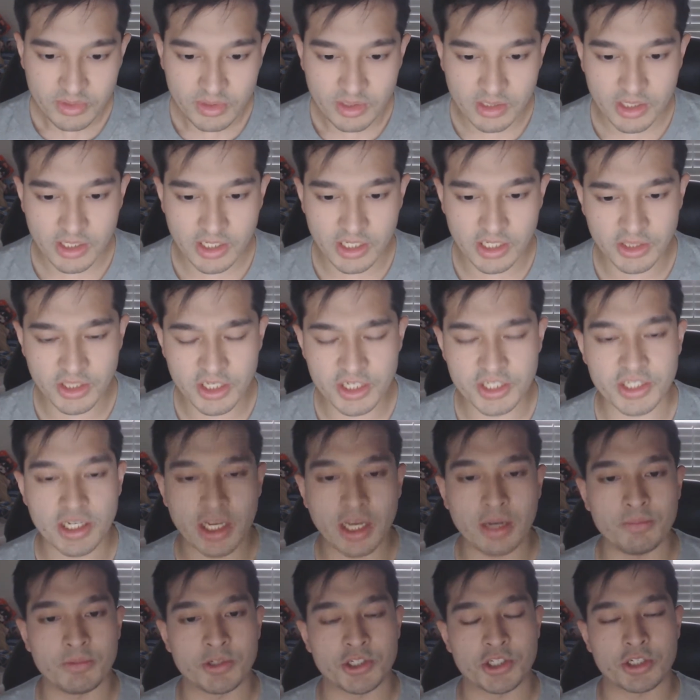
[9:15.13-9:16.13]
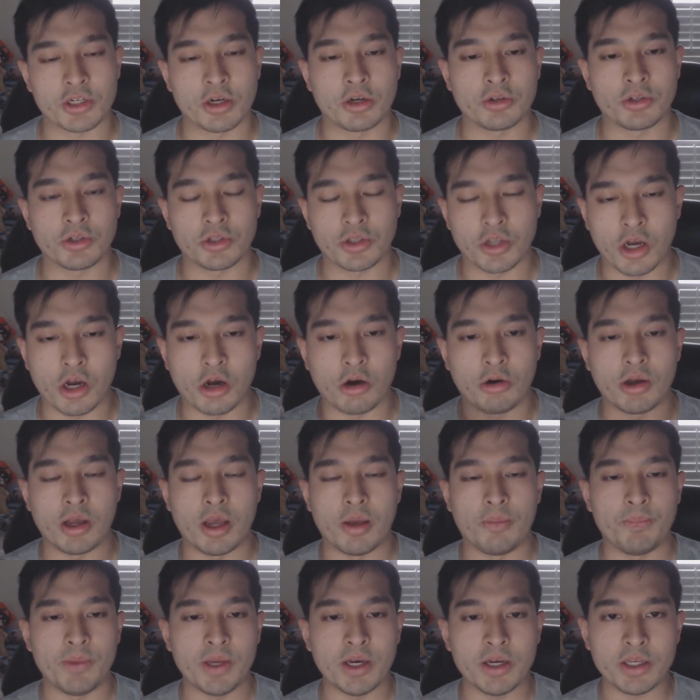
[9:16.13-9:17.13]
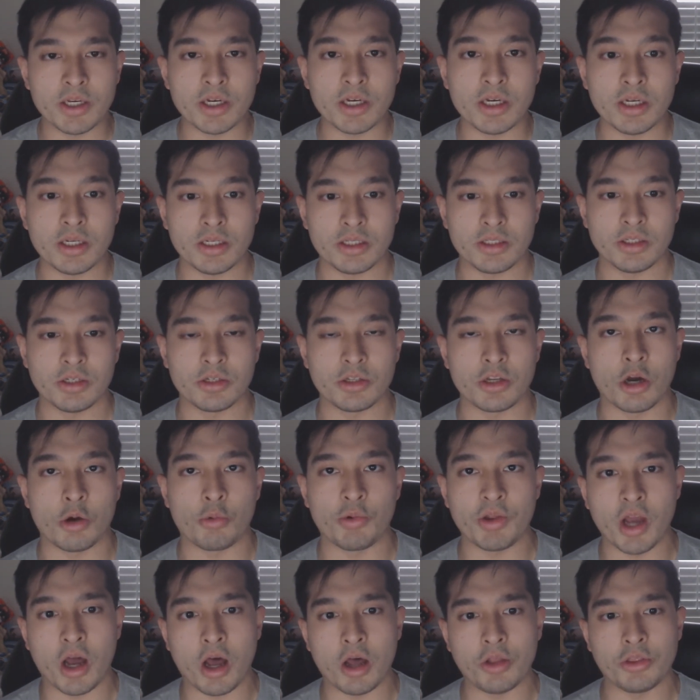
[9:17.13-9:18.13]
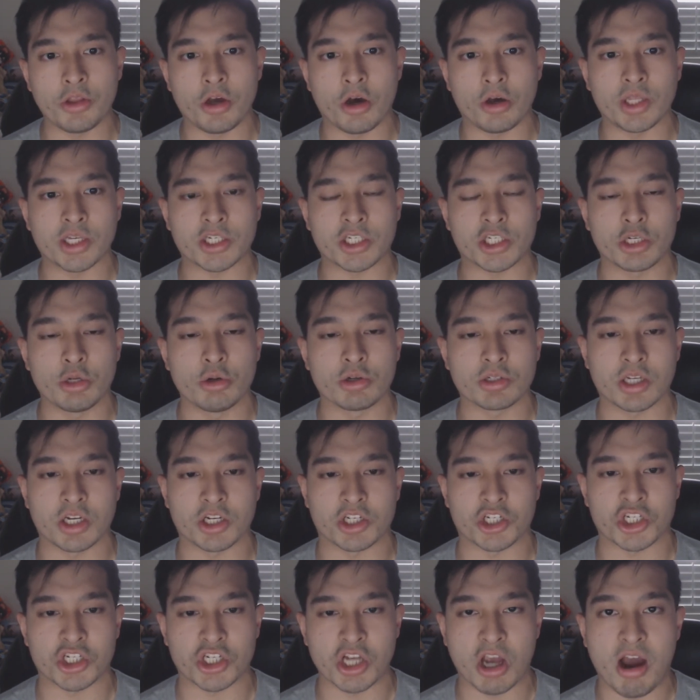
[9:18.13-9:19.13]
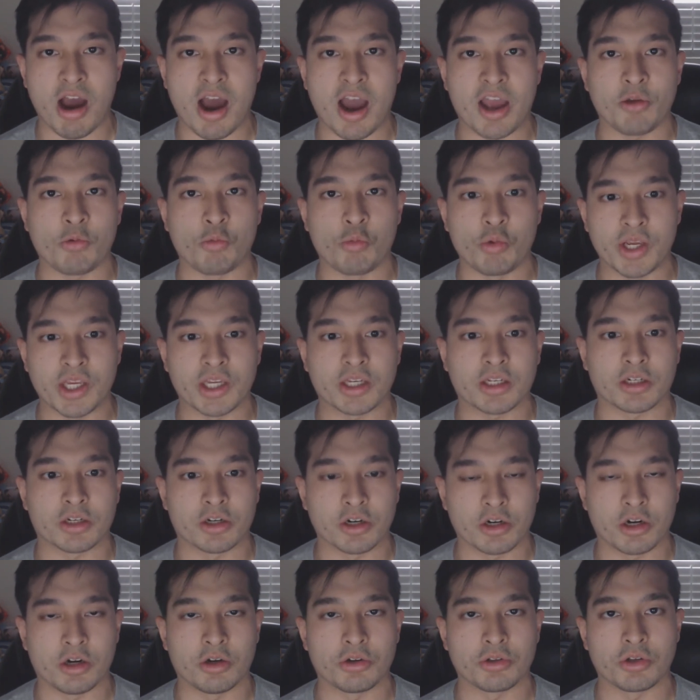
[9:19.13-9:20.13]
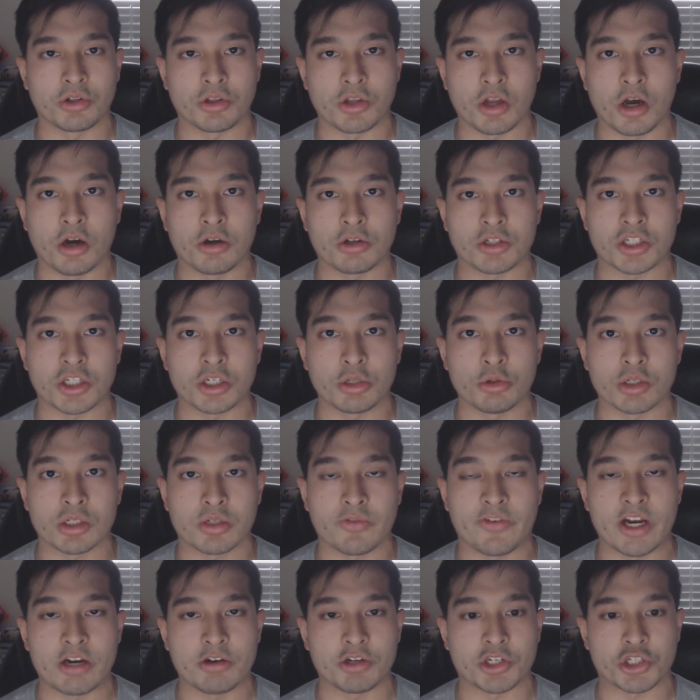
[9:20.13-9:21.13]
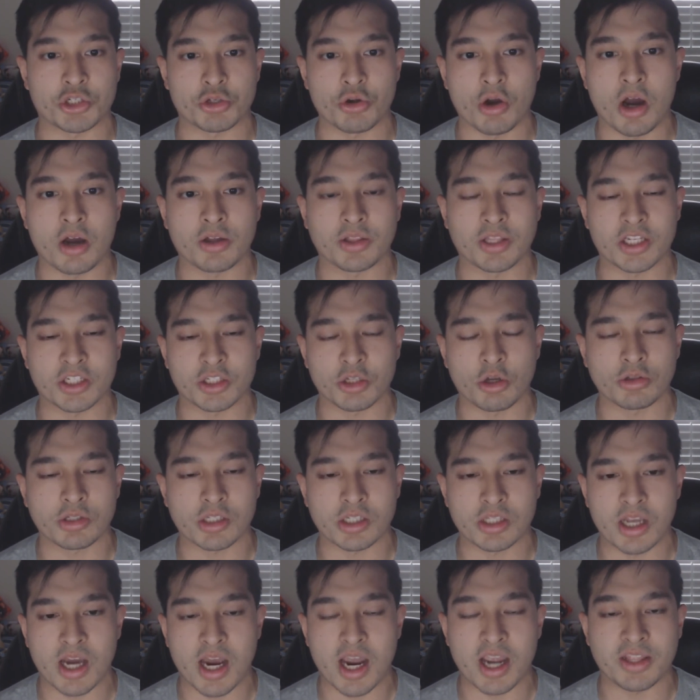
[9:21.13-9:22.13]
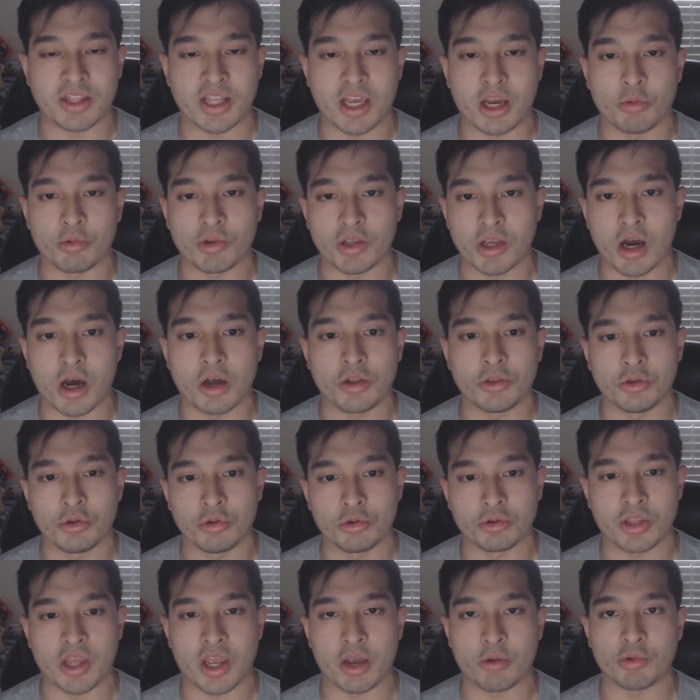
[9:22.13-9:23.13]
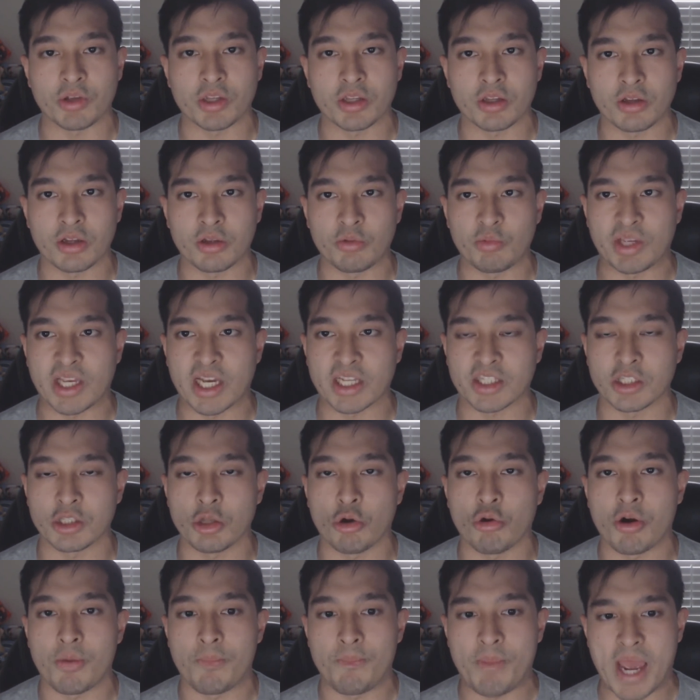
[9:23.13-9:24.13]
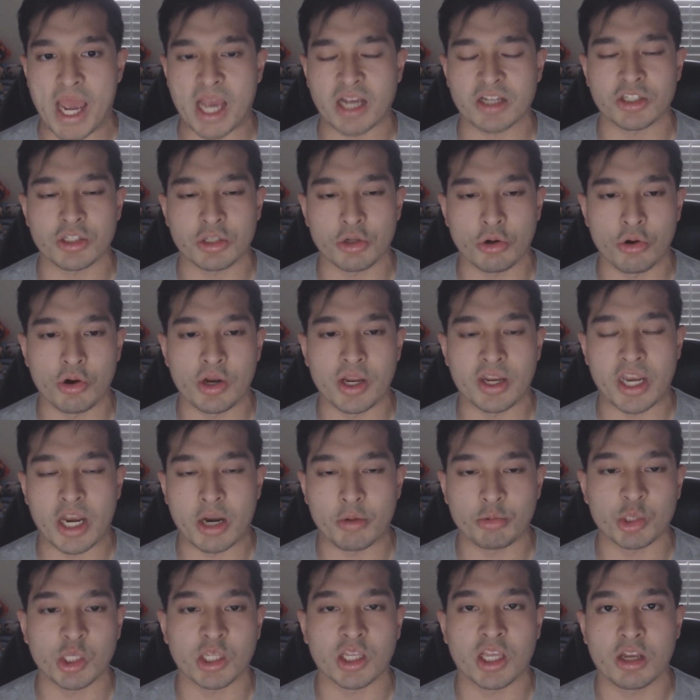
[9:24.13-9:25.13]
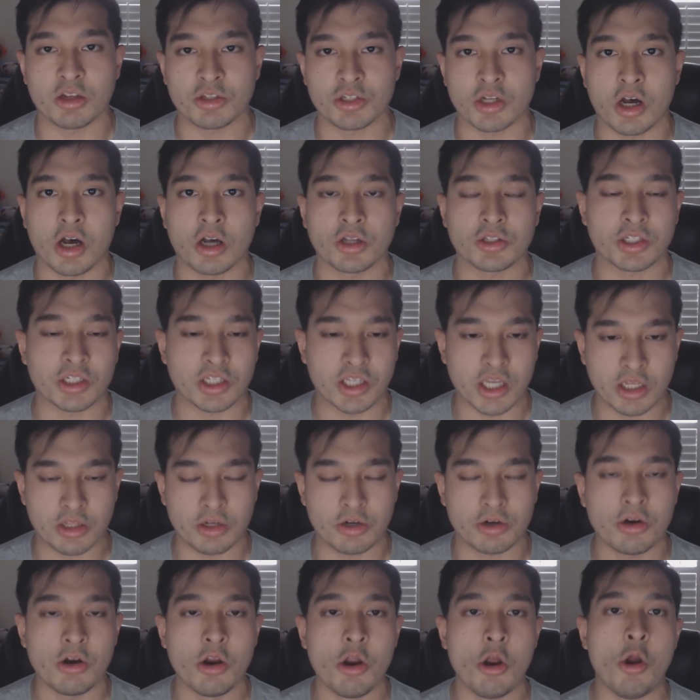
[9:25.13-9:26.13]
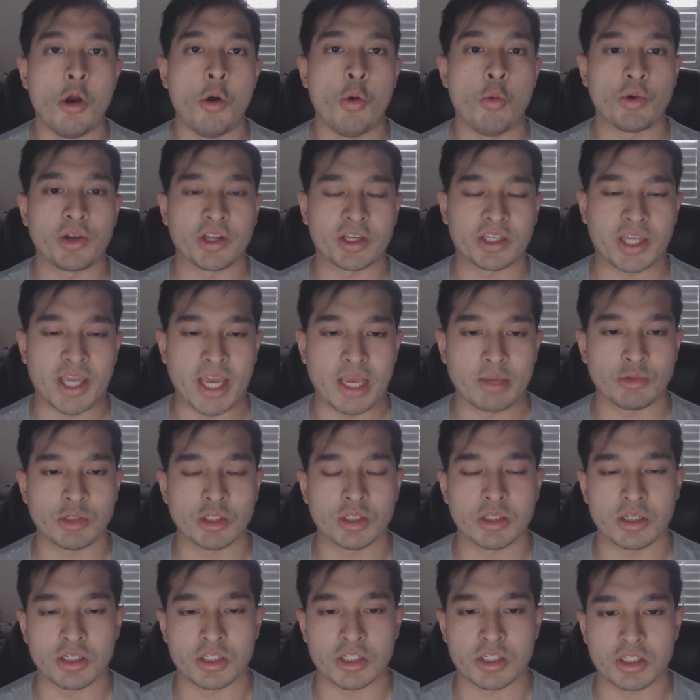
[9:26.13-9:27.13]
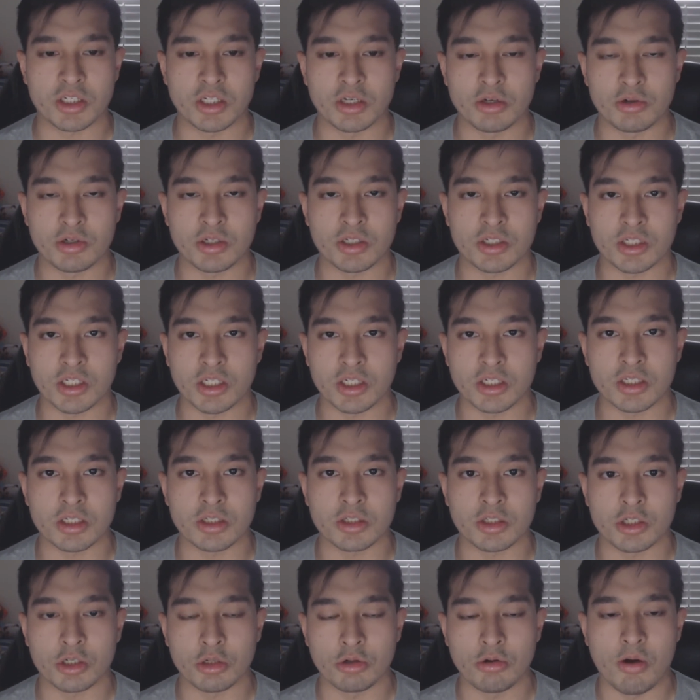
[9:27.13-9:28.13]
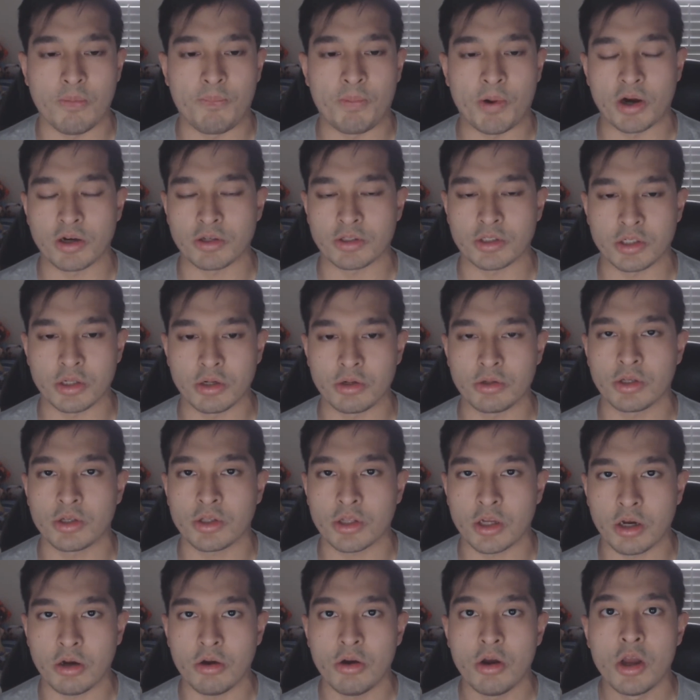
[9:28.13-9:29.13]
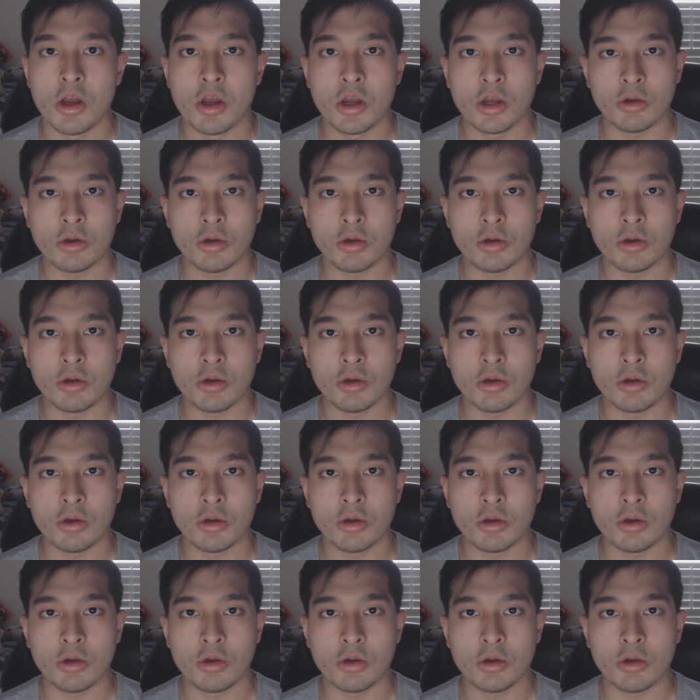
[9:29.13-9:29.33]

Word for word: in this episode, you know, Amelia, you know, we all know that she was a shy, weak girl, you know. She was very strong. There's no denying that. We all knew that. We we got to know her backstory and everything else all together when it came to this se season 2 or part 2, you know.